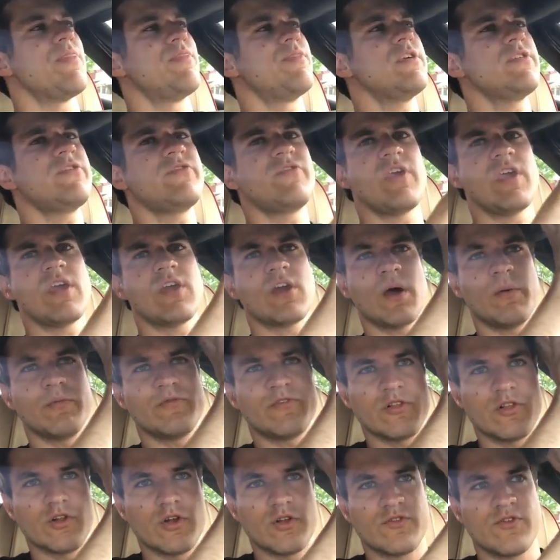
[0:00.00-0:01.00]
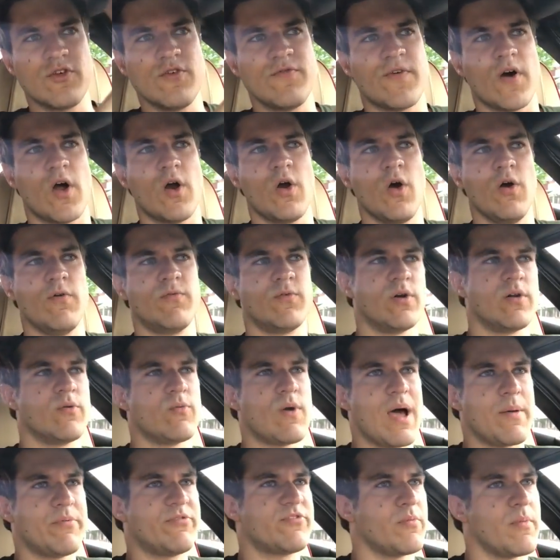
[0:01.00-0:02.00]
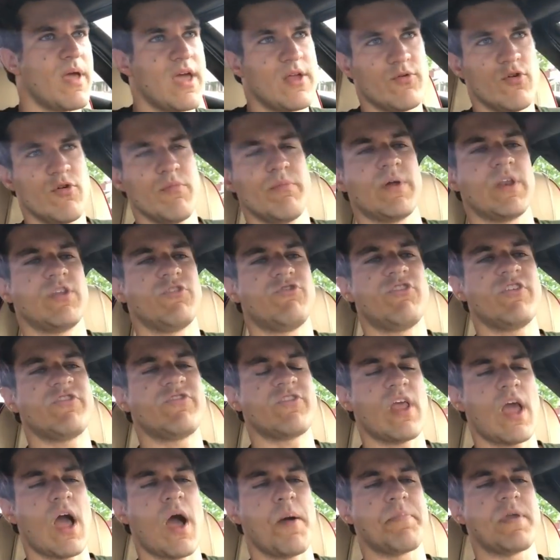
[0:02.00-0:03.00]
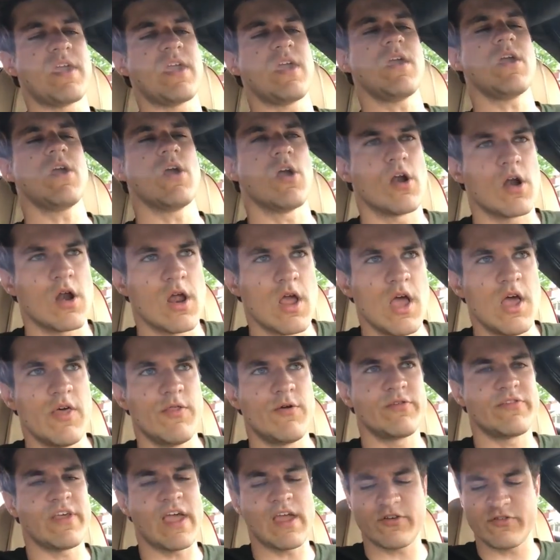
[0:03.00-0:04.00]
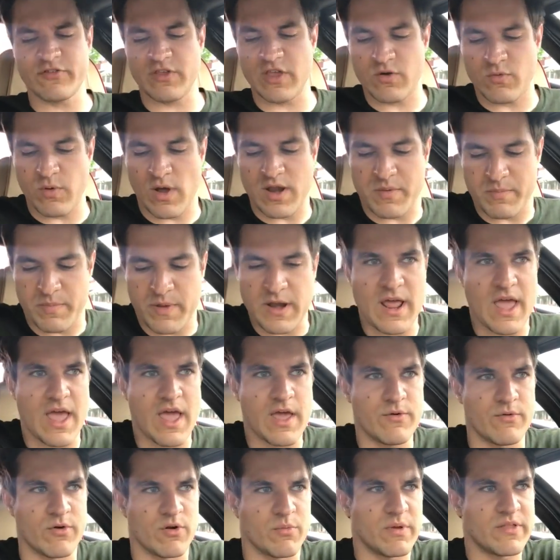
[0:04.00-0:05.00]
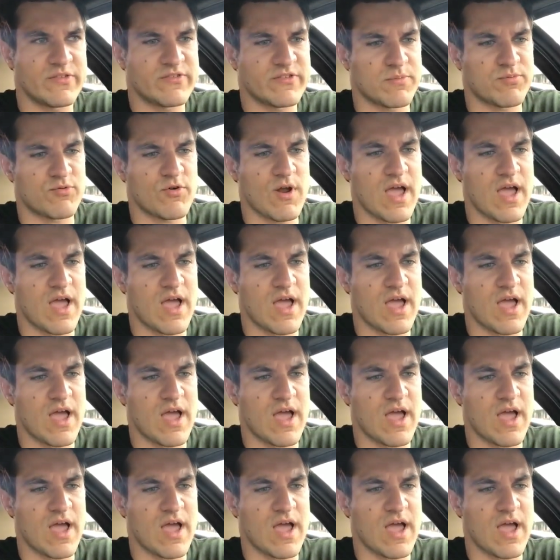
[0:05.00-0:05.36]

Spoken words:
Yeah, this thing comes a little too far over and robs some headroom, but just up here, there's actually quite a bit of headroom.